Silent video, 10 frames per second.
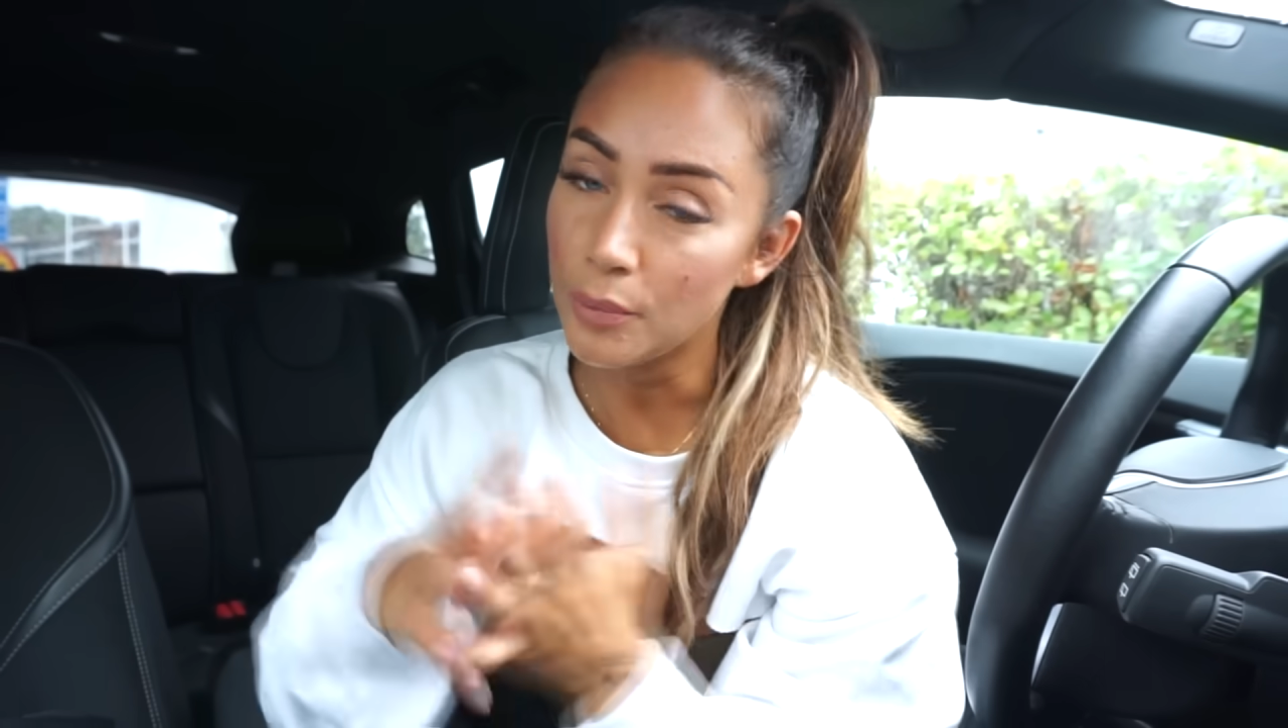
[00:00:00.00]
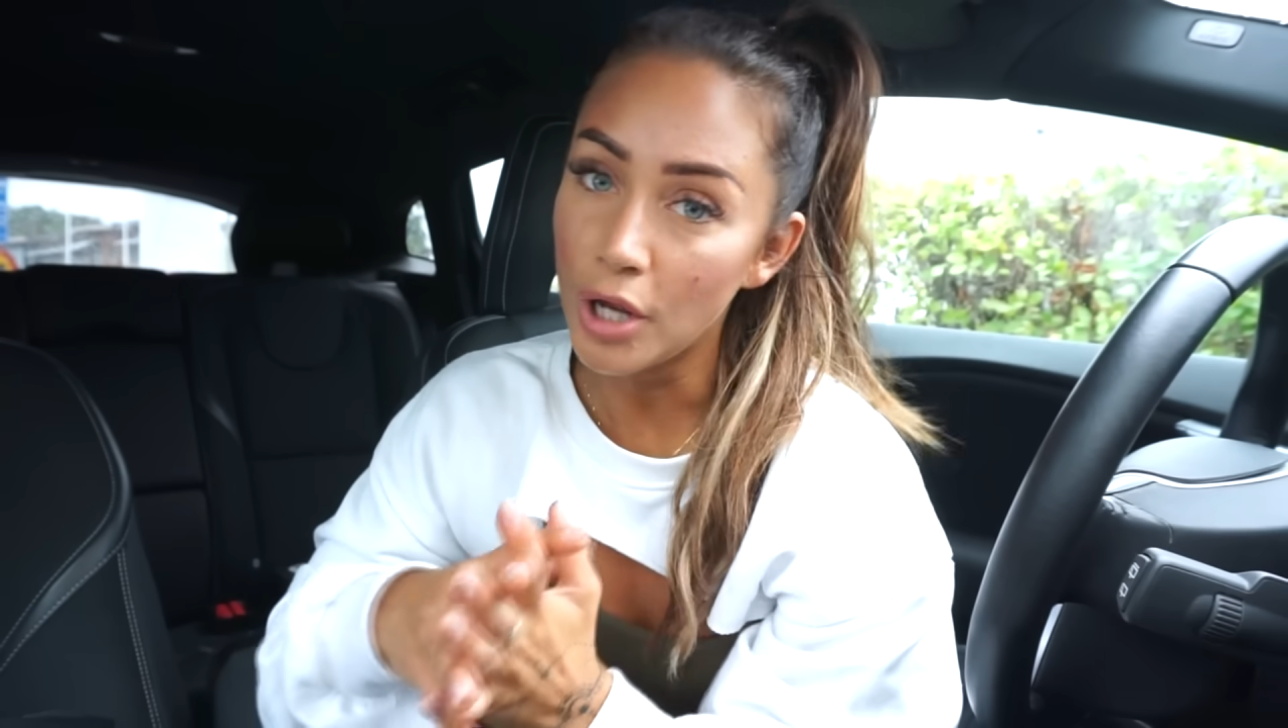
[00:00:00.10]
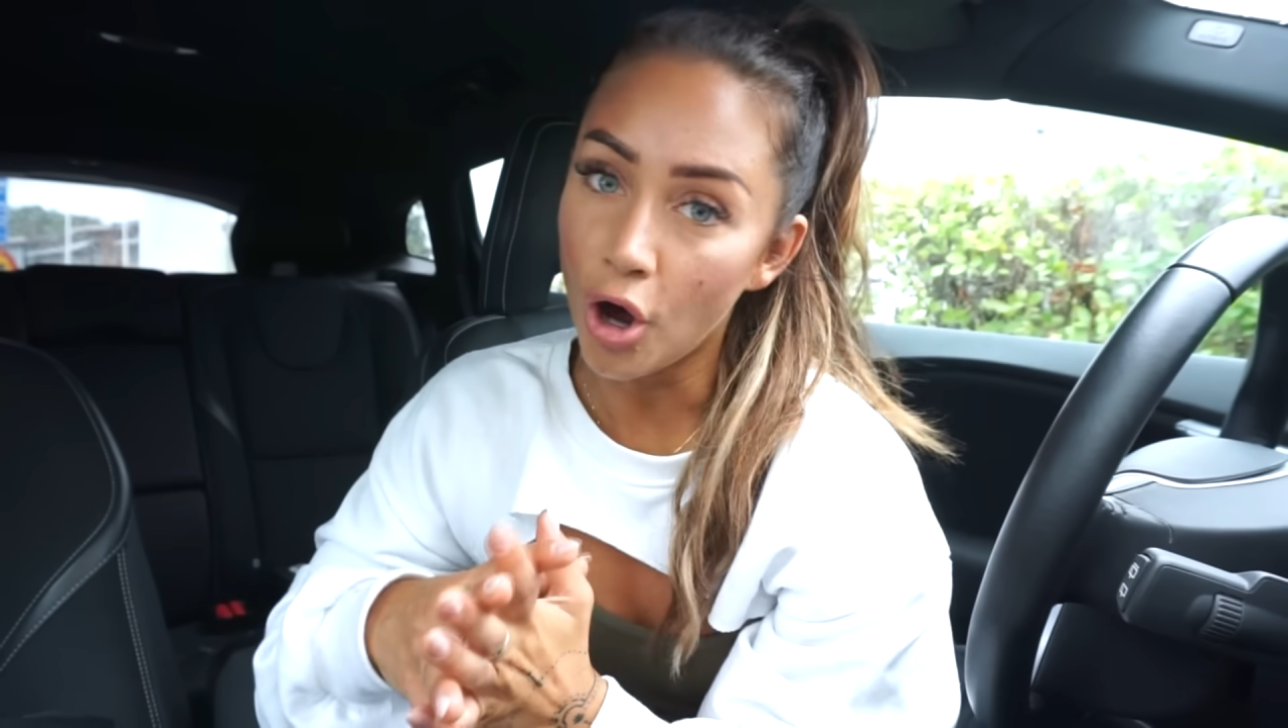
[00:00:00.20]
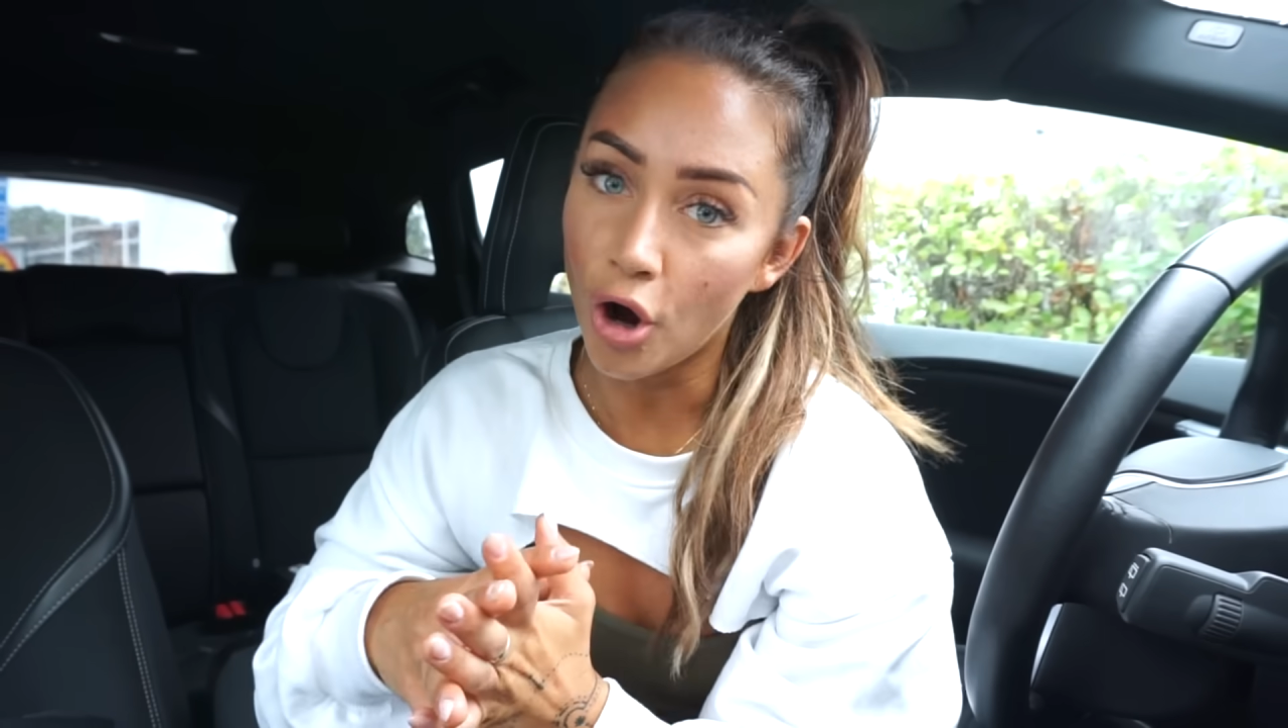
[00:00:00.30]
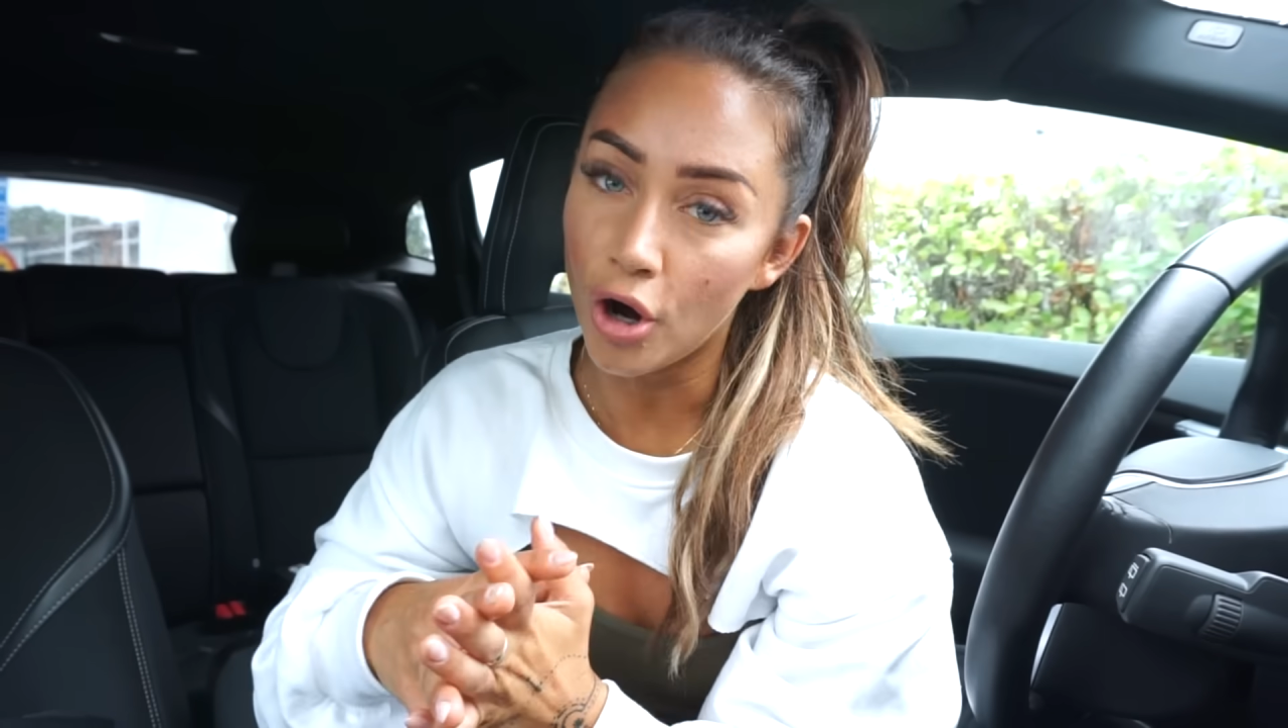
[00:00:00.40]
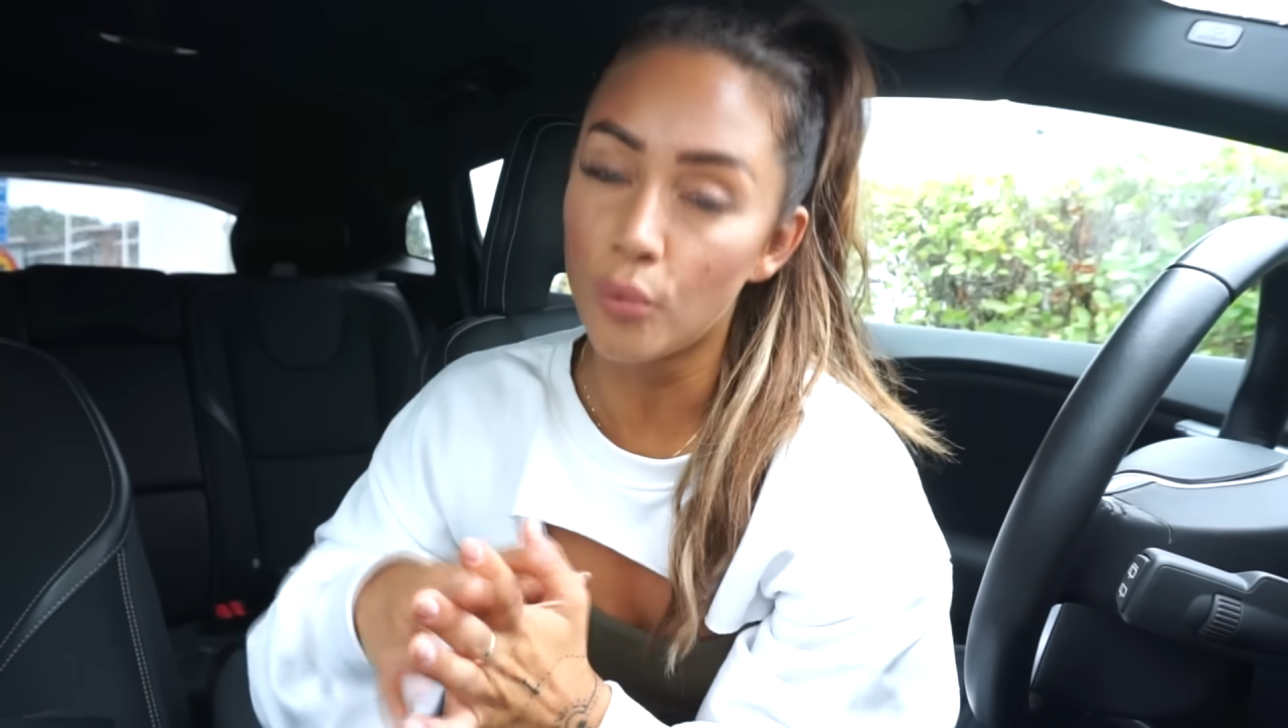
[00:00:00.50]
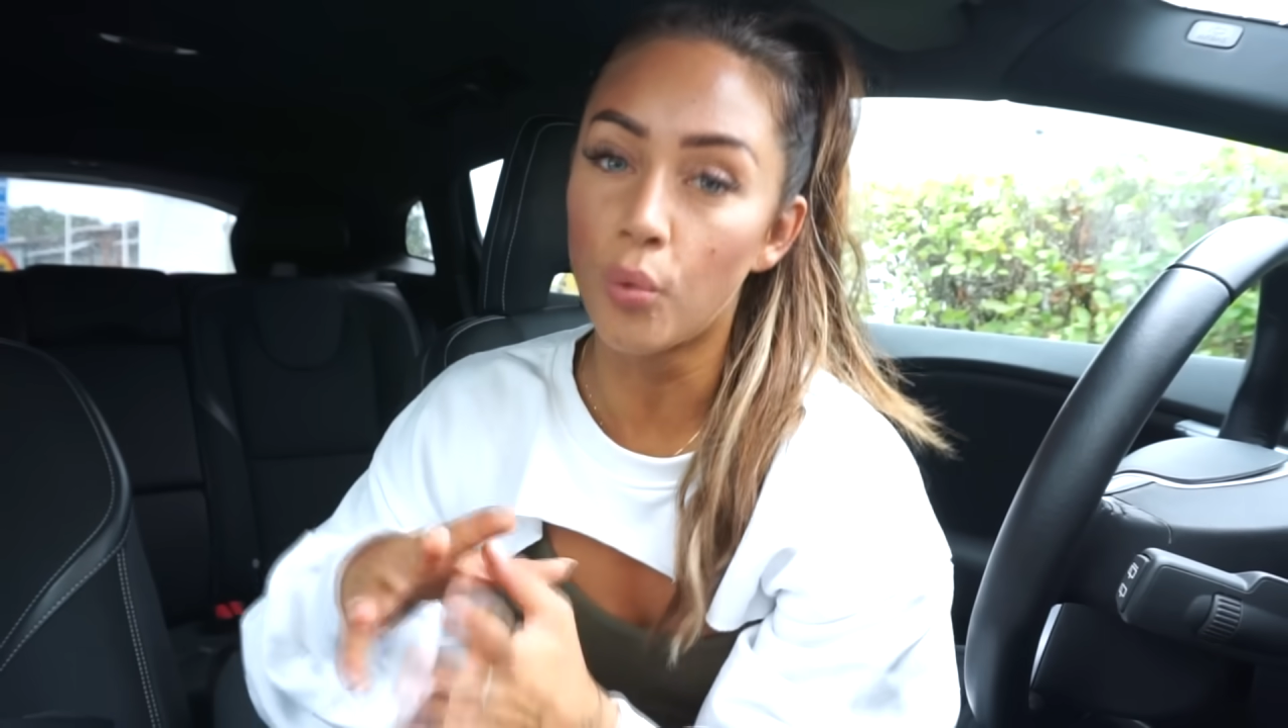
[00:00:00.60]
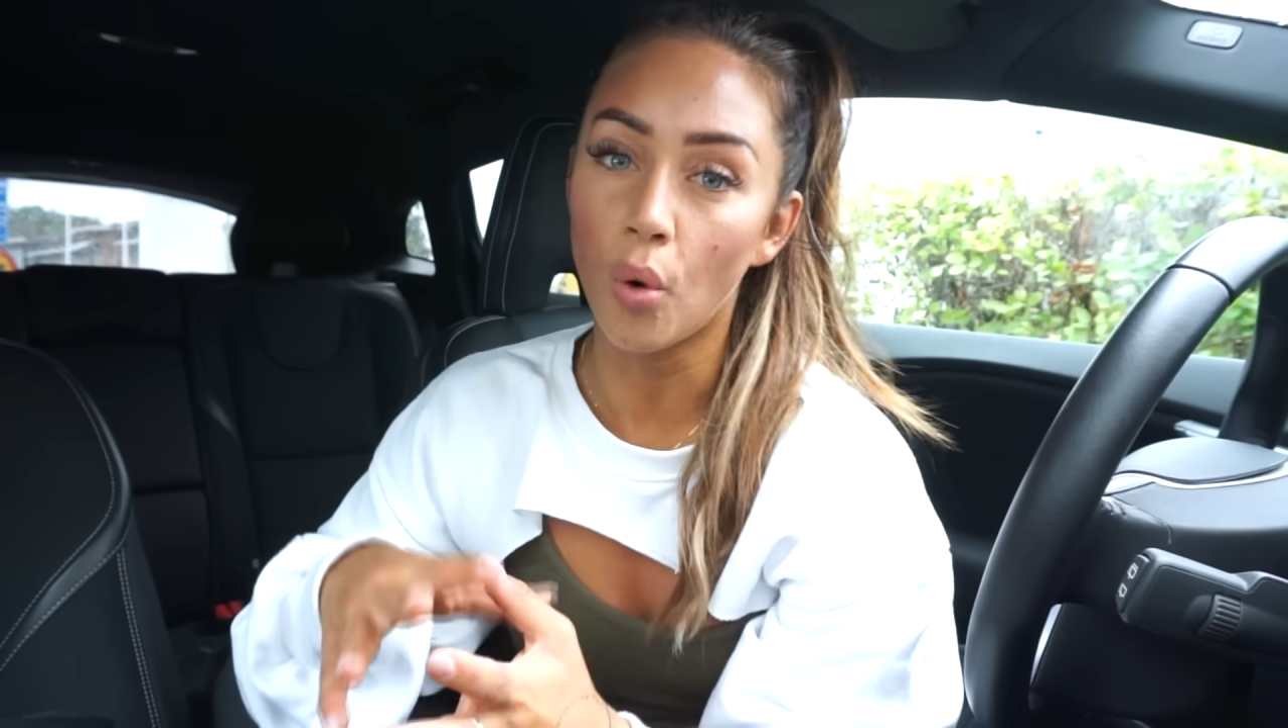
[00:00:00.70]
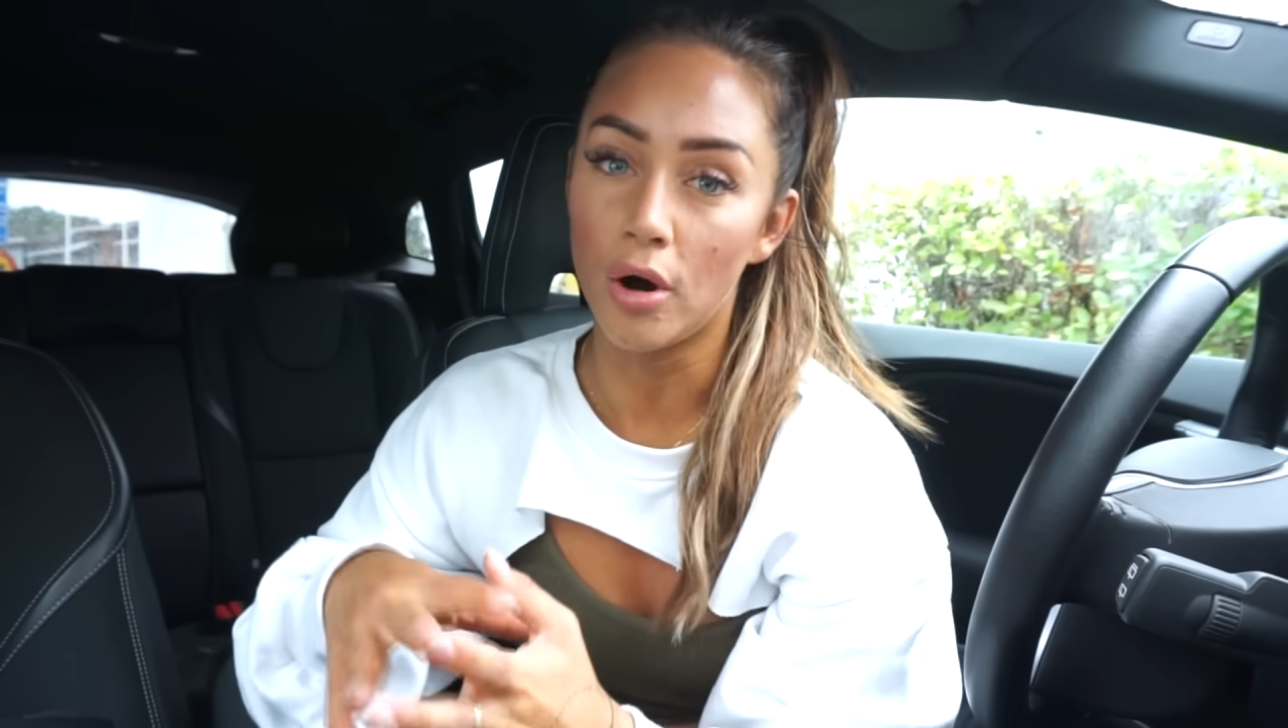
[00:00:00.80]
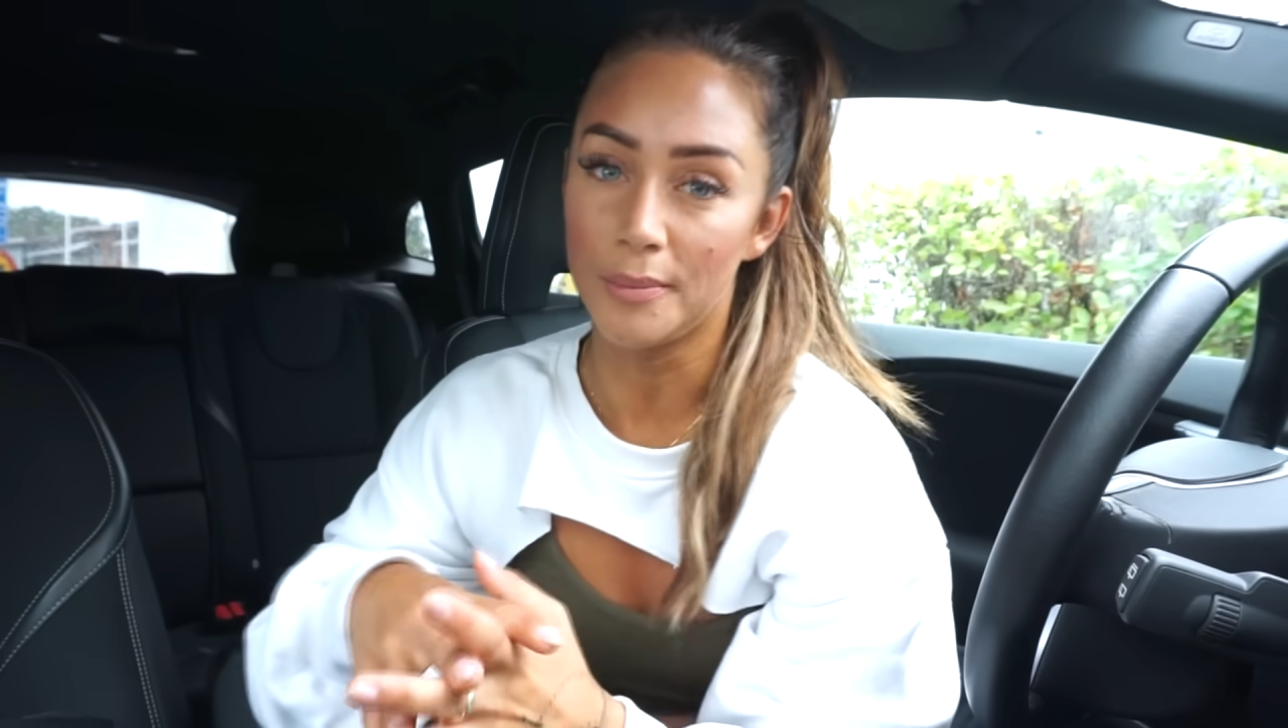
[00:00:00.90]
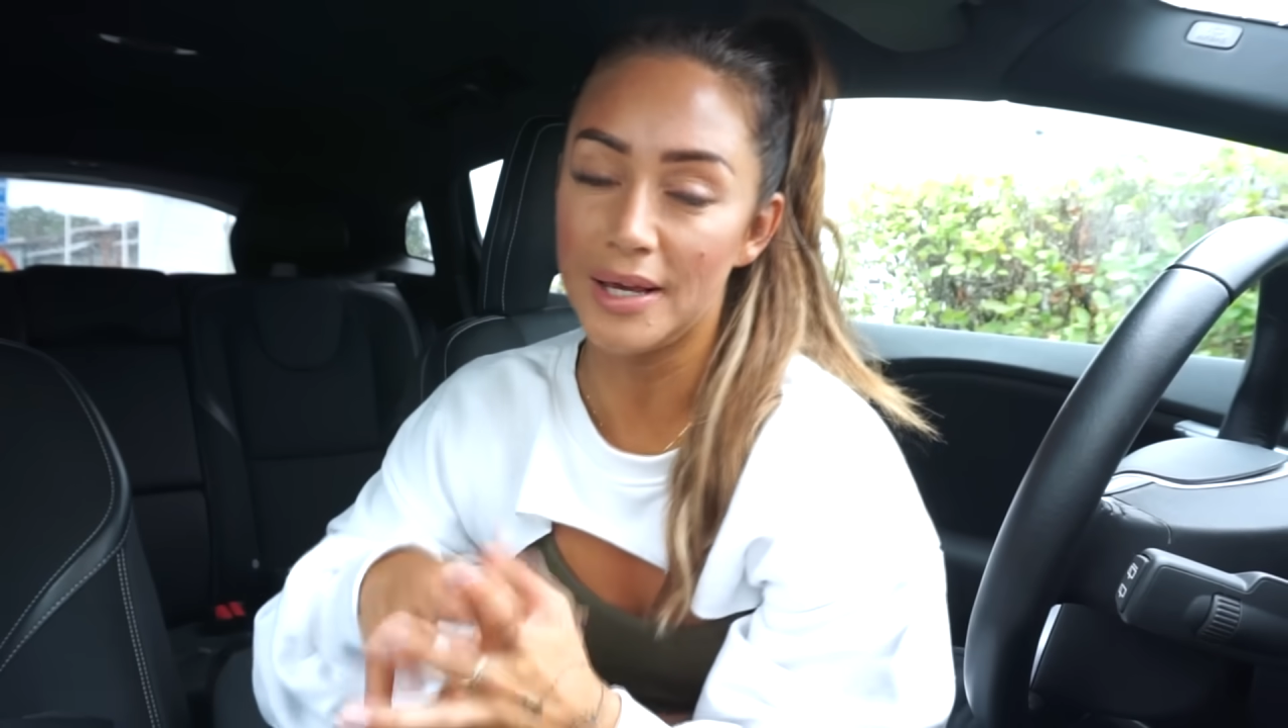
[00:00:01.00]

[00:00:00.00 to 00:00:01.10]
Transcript: we are warm